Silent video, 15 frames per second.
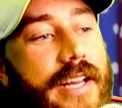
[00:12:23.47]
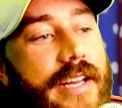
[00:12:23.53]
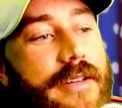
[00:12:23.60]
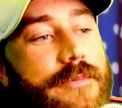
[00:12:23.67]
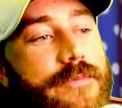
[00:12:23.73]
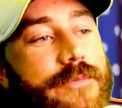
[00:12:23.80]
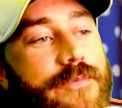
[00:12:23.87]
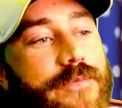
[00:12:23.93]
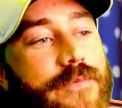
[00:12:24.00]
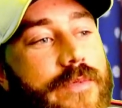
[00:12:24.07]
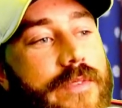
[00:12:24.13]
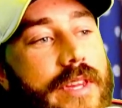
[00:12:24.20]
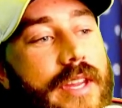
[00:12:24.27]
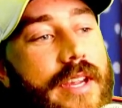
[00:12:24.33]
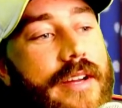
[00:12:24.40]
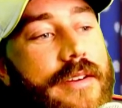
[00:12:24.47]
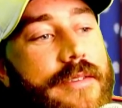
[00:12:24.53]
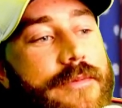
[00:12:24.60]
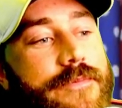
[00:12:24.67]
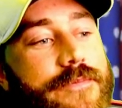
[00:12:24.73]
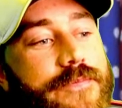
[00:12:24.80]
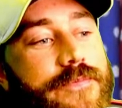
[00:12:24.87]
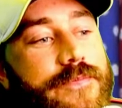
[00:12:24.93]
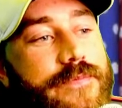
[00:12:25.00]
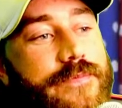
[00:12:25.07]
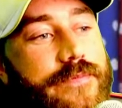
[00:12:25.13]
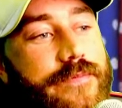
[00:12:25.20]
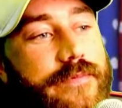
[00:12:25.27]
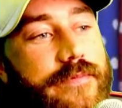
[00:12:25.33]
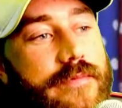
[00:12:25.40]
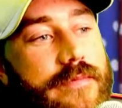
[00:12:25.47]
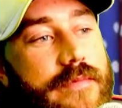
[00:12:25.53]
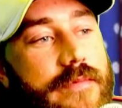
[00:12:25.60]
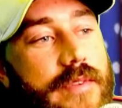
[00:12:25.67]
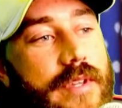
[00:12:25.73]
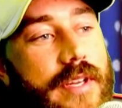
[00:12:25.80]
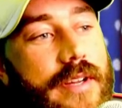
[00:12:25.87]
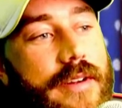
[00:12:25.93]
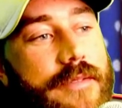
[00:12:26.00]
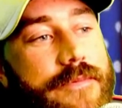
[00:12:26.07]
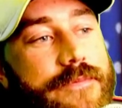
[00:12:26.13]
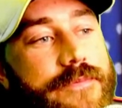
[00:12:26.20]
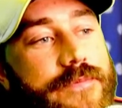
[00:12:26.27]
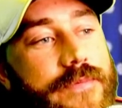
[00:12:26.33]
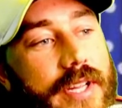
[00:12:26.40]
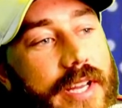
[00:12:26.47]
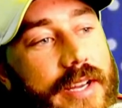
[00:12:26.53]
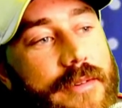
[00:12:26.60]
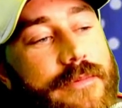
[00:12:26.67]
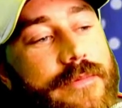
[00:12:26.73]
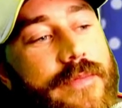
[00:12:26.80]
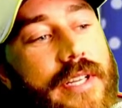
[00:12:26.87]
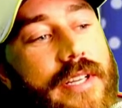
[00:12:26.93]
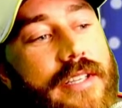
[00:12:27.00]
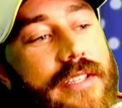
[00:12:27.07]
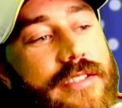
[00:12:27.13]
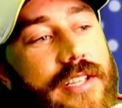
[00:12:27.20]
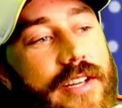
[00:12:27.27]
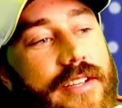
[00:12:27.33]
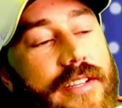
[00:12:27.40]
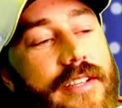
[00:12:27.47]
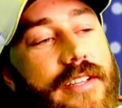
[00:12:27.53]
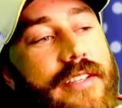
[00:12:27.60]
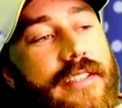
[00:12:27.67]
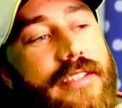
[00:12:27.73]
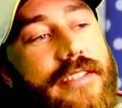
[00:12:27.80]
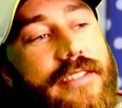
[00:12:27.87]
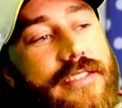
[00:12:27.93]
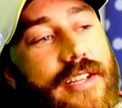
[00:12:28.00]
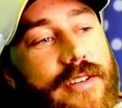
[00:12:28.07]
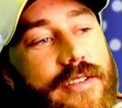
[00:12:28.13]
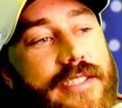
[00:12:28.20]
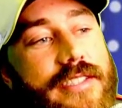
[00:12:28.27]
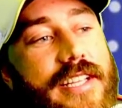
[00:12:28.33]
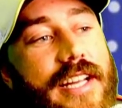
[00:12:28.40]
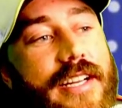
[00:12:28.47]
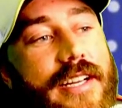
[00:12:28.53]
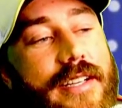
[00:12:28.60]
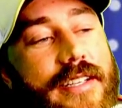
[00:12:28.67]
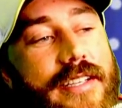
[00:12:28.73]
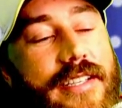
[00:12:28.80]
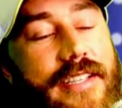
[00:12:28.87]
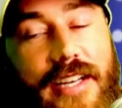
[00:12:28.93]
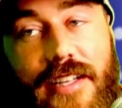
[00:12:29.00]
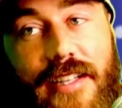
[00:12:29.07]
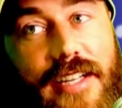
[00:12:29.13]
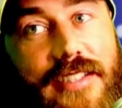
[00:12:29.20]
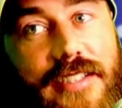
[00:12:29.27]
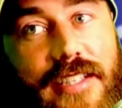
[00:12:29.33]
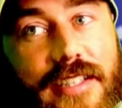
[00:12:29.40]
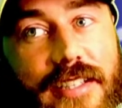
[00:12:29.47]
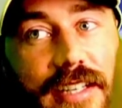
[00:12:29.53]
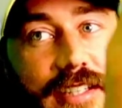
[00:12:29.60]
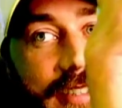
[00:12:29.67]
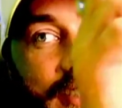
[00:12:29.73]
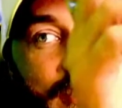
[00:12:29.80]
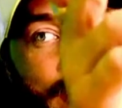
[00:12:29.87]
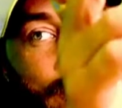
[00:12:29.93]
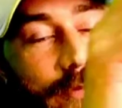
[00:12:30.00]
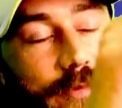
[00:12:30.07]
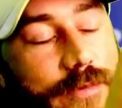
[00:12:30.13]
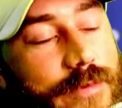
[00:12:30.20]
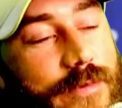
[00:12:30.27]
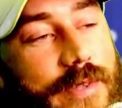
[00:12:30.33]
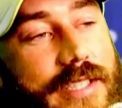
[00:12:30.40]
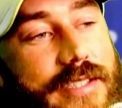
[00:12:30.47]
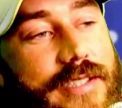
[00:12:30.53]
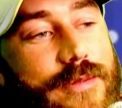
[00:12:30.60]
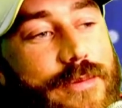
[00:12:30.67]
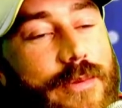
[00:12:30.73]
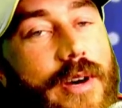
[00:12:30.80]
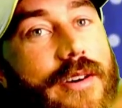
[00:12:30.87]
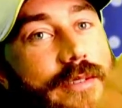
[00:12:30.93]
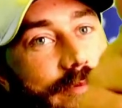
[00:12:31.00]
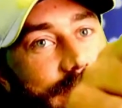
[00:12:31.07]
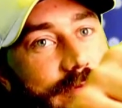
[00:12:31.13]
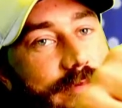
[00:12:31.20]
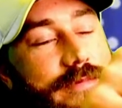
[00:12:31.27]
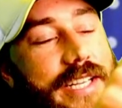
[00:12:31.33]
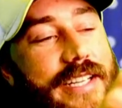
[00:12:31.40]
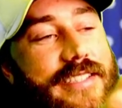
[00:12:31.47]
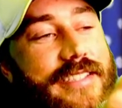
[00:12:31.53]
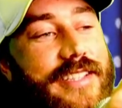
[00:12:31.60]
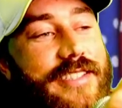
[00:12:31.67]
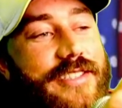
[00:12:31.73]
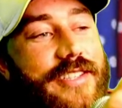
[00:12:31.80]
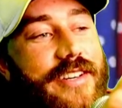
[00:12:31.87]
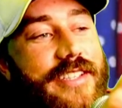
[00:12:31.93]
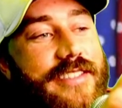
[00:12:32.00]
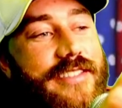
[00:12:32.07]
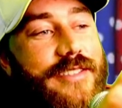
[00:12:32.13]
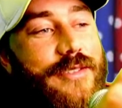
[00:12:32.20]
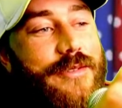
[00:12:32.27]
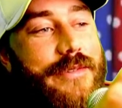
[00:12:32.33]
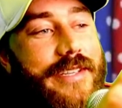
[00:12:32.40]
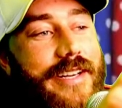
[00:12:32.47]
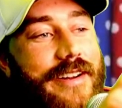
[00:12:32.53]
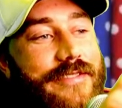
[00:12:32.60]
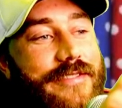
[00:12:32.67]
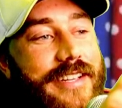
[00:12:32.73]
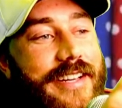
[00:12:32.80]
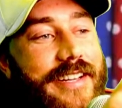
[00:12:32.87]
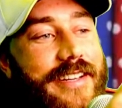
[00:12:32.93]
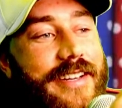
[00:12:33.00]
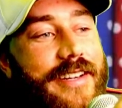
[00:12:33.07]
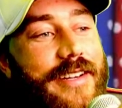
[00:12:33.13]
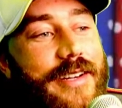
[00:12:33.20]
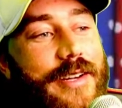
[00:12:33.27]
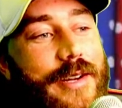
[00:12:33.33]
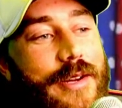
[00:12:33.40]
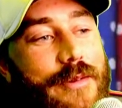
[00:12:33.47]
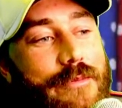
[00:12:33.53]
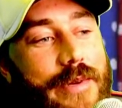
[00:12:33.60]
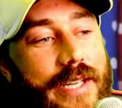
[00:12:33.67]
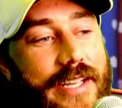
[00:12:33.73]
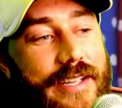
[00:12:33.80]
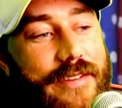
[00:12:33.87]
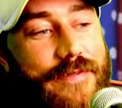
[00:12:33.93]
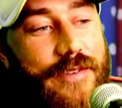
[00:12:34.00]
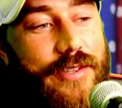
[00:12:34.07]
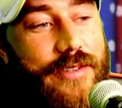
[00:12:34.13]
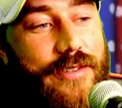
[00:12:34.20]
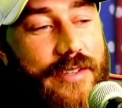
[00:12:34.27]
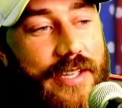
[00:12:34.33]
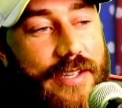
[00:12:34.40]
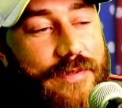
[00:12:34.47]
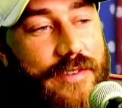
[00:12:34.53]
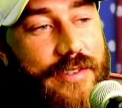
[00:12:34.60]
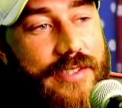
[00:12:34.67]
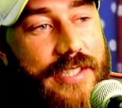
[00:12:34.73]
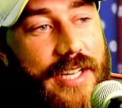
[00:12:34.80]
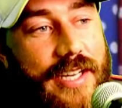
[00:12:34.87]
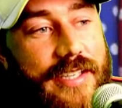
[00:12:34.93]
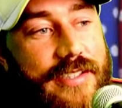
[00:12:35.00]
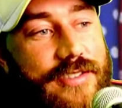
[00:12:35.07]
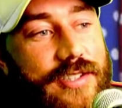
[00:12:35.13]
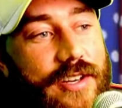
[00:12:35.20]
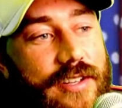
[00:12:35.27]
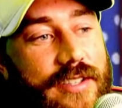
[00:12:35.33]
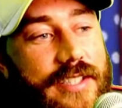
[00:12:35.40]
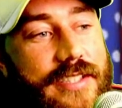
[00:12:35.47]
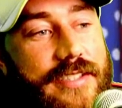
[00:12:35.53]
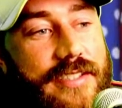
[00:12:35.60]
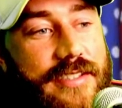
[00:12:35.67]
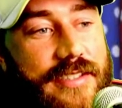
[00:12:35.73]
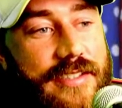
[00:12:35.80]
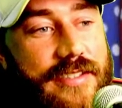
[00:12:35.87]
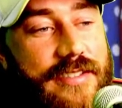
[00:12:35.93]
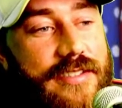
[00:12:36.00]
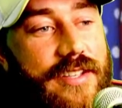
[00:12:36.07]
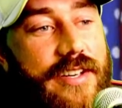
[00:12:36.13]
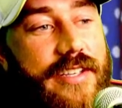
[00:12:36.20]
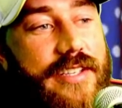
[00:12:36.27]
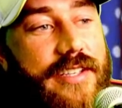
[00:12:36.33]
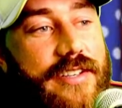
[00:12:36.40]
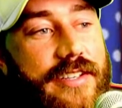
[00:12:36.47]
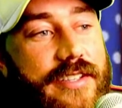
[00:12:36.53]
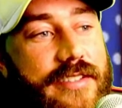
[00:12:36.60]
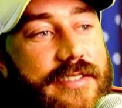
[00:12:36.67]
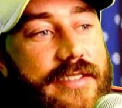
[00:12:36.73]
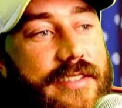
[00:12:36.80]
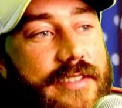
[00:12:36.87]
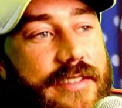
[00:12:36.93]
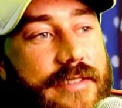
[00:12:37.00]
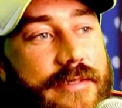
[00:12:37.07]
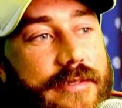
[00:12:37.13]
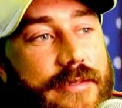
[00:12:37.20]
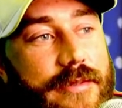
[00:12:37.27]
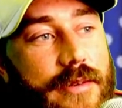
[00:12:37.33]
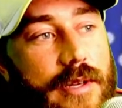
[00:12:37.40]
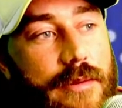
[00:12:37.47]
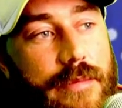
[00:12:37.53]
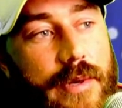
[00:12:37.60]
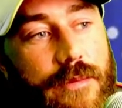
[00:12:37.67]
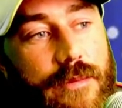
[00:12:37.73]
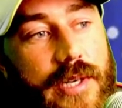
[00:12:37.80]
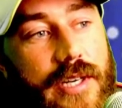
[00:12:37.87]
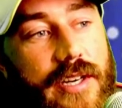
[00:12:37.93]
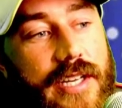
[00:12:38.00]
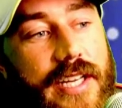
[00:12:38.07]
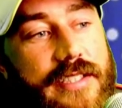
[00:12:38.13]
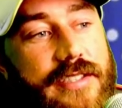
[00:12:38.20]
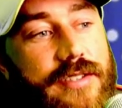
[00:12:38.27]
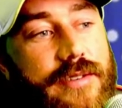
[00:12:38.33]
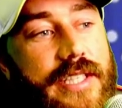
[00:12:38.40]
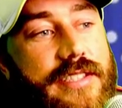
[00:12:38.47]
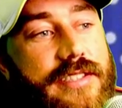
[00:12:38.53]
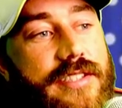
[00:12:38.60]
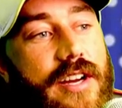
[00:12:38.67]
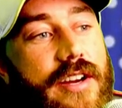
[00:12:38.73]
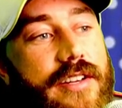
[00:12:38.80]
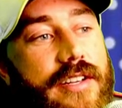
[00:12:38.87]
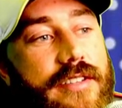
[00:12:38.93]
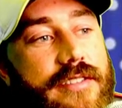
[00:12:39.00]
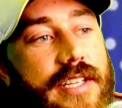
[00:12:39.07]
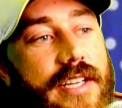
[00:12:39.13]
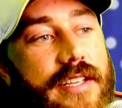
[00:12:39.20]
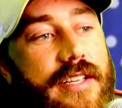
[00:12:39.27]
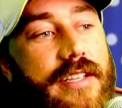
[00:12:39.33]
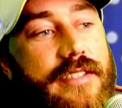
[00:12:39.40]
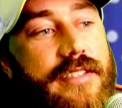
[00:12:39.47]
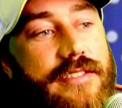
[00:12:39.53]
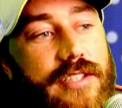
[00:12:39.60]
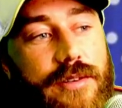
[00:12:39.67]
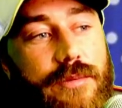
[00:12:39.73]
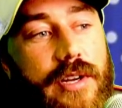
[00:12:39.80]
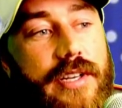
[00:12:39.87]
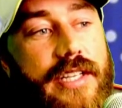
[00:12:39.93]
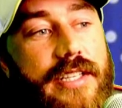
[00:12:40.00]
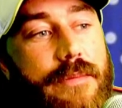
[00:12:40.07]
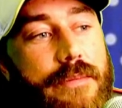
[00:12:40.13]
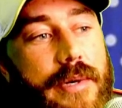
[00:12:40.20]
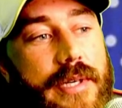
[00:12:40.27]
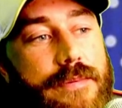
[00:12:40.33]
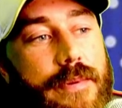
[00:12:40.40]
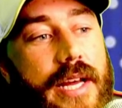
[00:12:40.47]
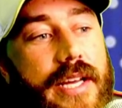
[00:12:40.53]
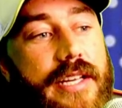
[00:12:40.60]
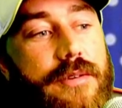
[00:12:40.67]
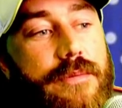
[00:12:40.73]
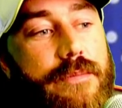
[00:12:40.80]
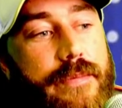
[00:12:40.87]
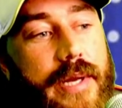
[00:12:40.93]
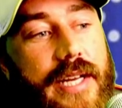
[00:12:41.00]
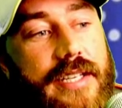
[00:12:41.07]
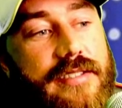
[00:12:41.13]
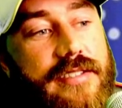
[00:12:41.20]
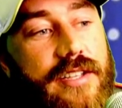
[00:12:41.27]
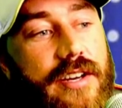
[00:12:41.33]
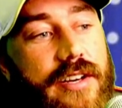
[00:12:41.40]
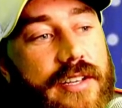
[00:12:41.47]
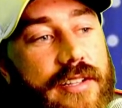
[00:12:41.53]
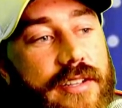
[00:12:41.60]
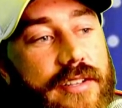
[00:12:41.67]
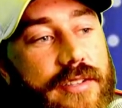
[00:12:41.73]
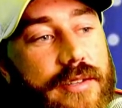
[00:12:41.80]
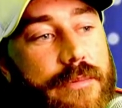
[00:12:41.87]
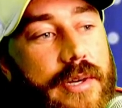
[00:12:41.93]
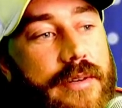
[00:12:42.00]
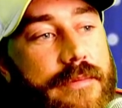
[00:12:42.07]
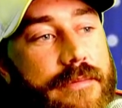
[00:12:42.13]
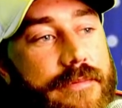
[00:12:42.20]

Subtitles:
My first thought is we'll have to get to is the tyres. How much you spending on tyres? Yeah. So instead of that's it. That's just. I'll get to the tires a little bit after that. But if you take control of this and just slide across, but when I get to each zone, I'll tell you. So you won't need to be able to slide along the bottom.